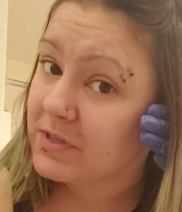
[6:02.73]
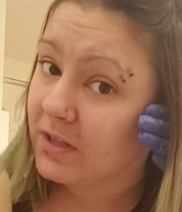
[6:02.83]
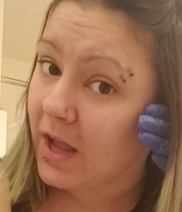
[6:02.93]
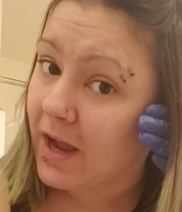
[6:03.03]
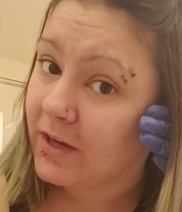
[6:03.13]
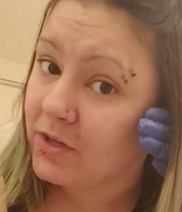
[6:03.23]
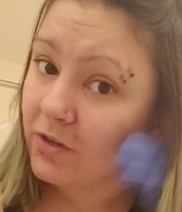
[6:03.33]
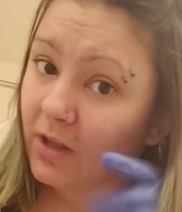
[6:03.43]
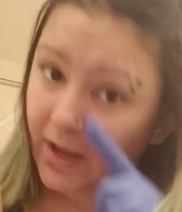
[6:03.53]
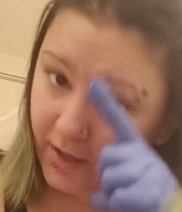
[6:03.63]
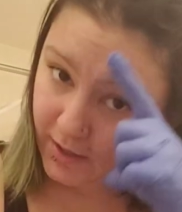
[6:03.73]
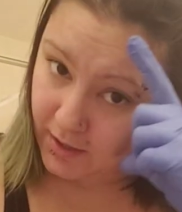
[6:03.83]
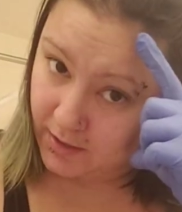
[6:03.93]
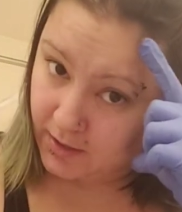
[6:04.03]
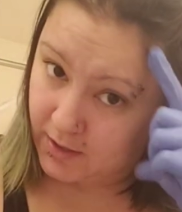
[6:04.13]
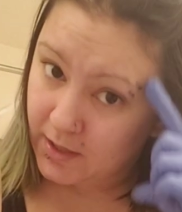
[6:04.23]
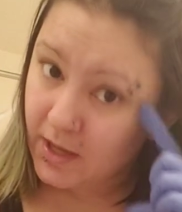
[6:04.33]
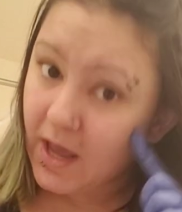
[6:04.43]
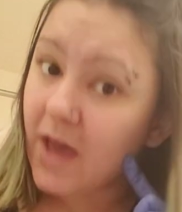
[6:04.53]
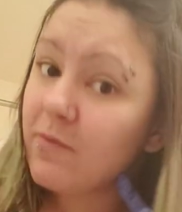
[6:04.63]
to line your, like,
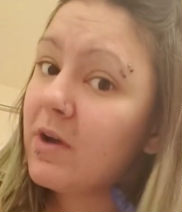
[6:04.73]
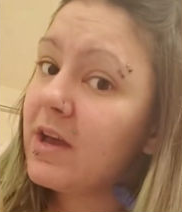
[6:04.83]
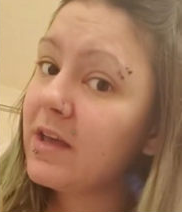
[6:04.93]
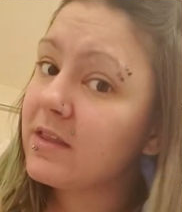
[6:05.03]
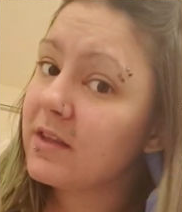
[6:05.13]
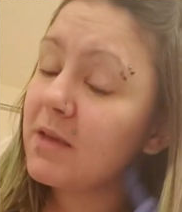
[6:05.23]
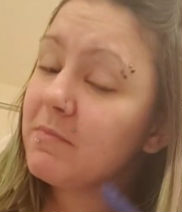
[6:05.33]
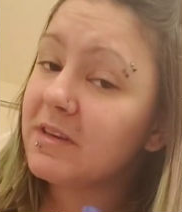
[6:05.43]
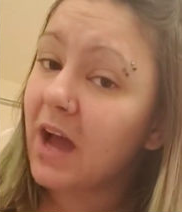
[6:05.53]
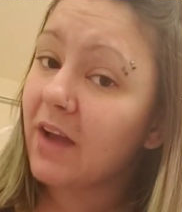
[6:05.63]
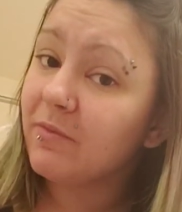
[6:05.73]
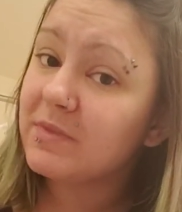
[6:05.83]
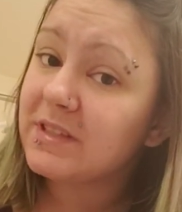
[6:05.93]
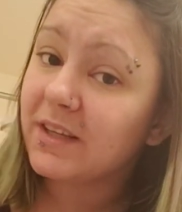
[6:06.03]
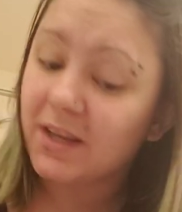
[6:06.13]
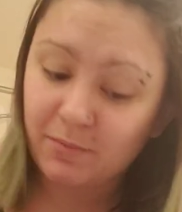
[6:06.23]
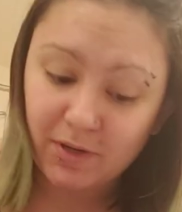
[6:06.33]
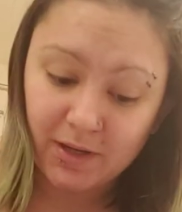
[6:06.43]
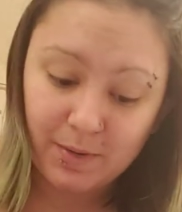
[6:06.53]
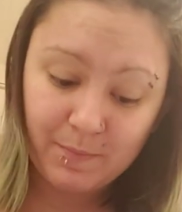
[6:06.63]
head with, to keep the dye from sticking,
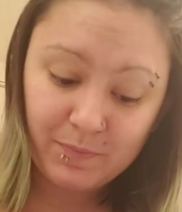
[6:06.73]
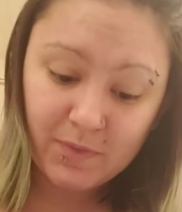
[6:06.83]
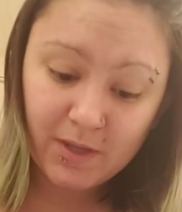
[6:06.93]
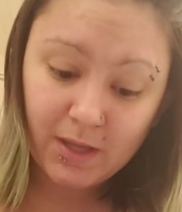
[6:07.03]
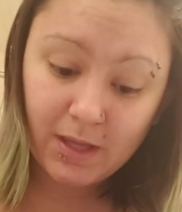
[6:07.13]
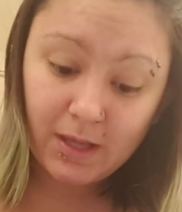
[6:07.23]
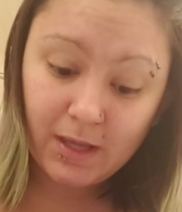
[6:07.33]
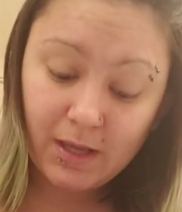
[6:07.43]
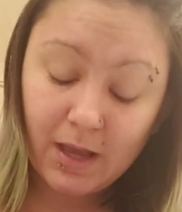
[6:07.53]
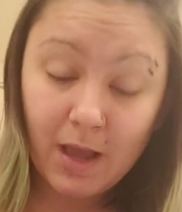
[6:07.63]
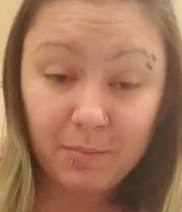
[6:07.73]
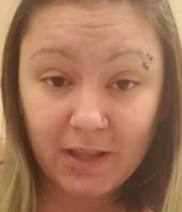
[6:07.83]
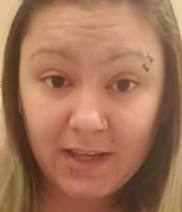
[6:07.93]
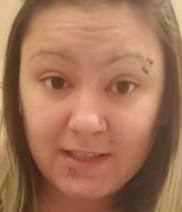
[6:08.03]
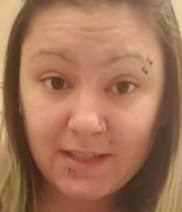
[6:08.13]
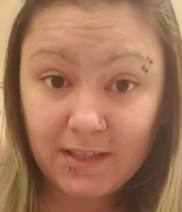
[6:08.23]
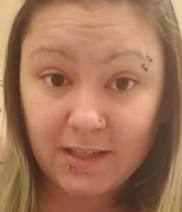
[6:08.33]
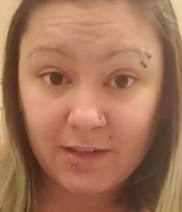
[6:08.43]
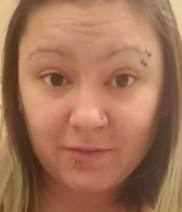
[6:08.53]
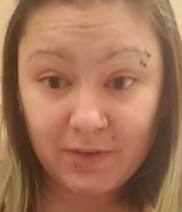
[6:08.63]
but I'm lazy
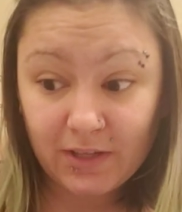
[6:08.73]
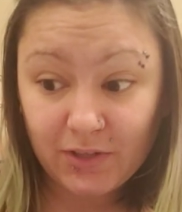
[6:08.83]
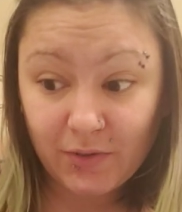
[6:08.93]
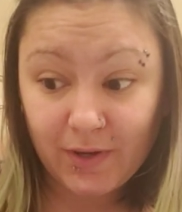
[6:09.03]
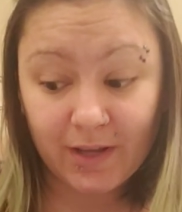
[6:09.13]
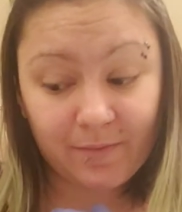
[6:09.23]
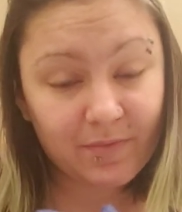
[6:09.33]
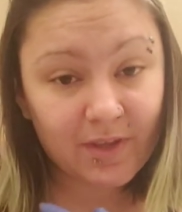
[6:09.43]
and I don't feel like doing it.